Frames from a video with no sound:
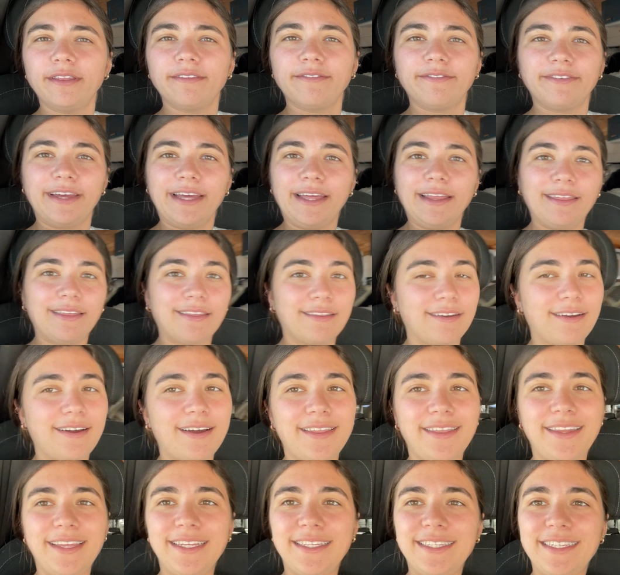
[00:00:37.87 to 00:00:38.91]
Fifth
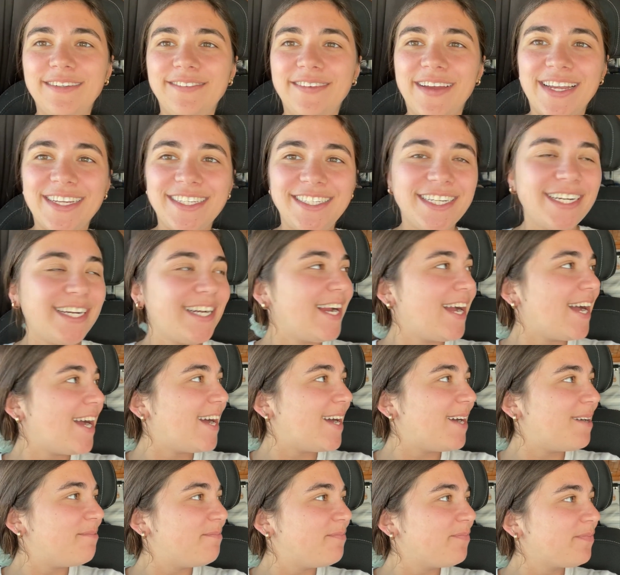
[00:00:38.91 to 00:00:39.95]
on this adventure.
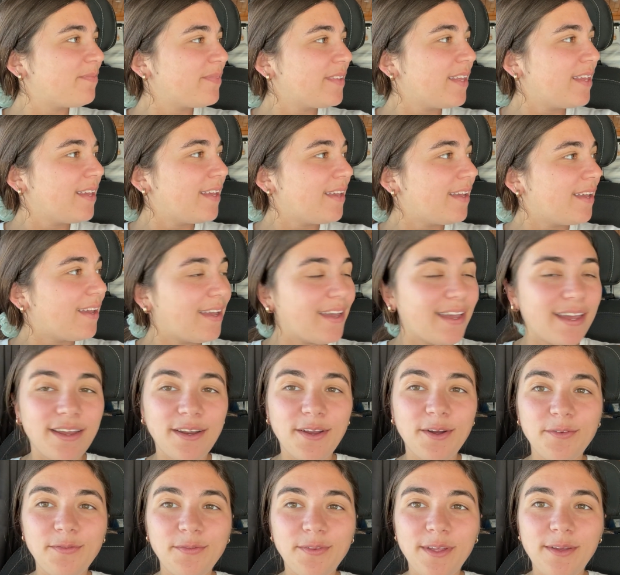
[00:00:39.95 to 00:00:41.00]

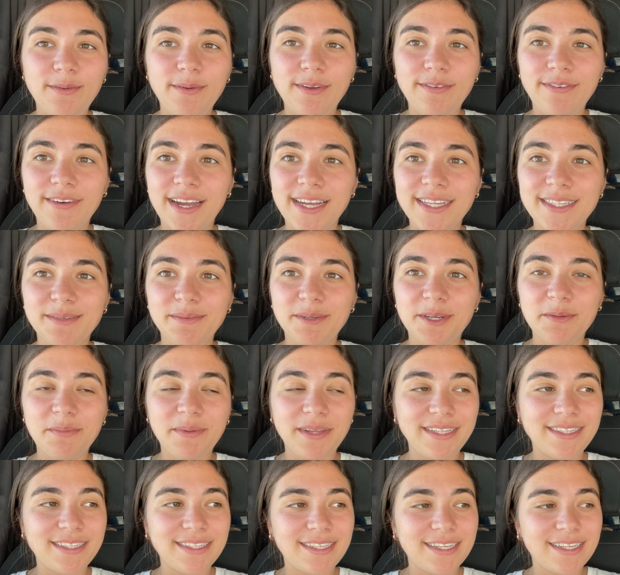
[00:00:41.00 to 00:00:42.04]
And hopefully we find some good
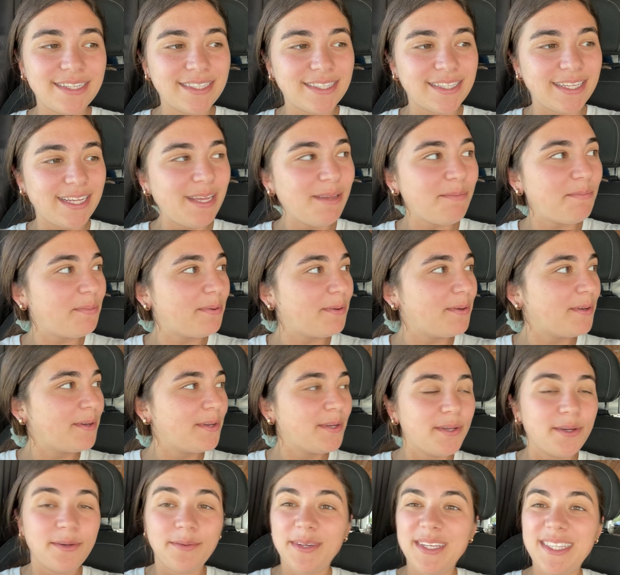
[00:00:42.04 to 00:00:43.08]
places to sleep.
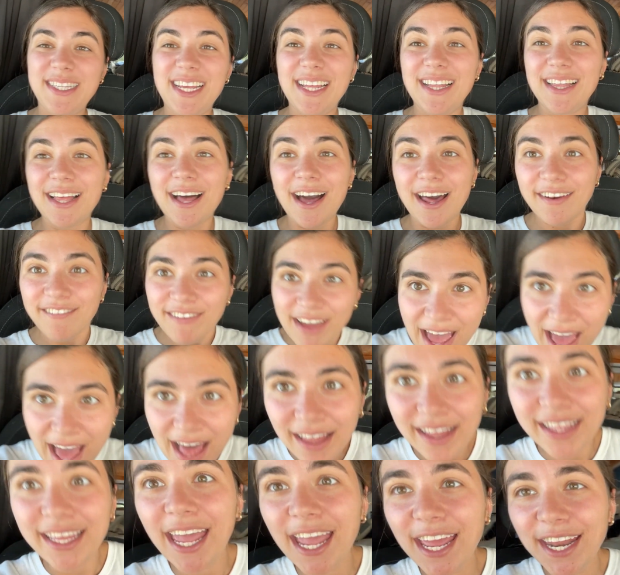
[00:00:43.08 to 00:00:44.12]
We see a lot of
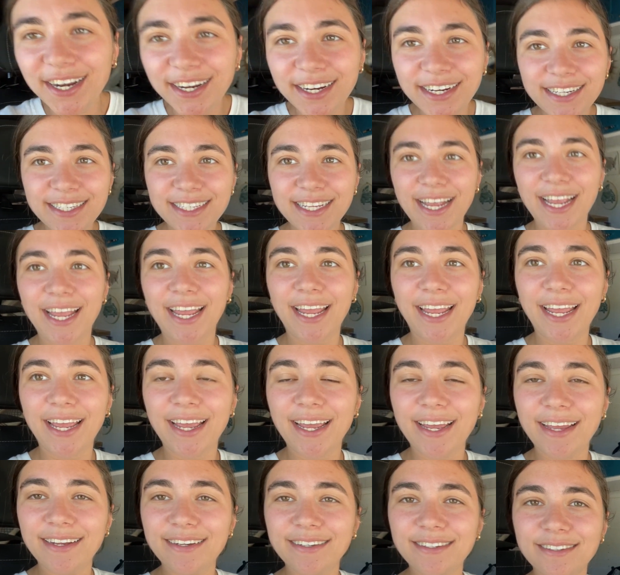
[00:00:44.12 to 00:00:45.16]
alligators,
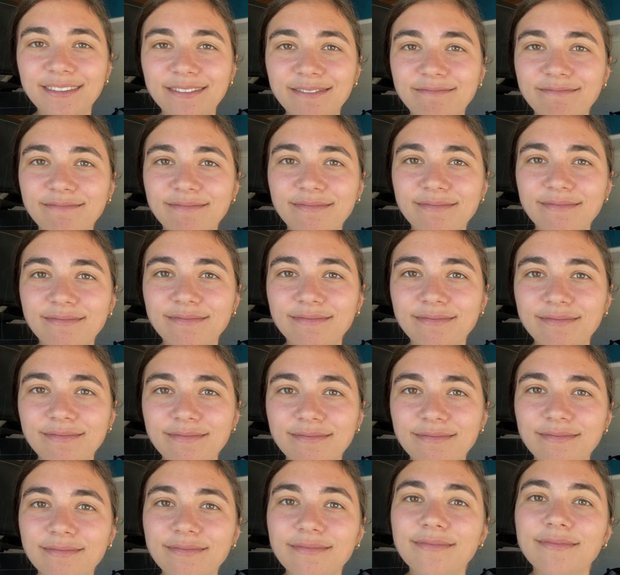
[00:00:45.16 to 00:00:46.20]
and
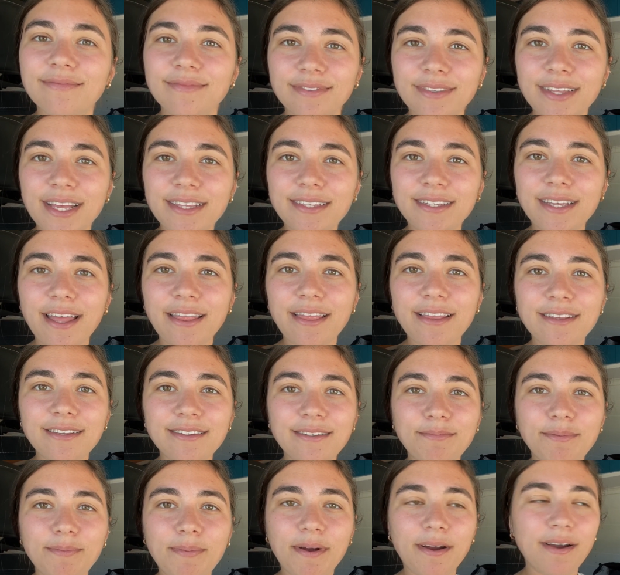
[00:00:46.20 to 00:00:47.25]
let's get this
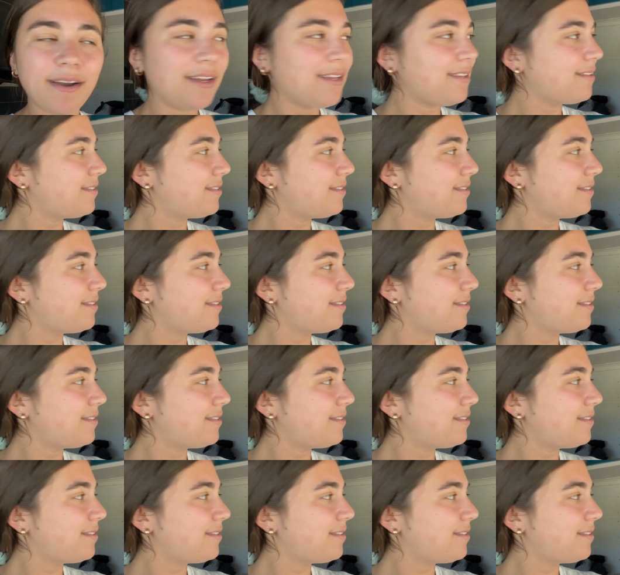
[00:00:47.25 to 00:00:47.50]
party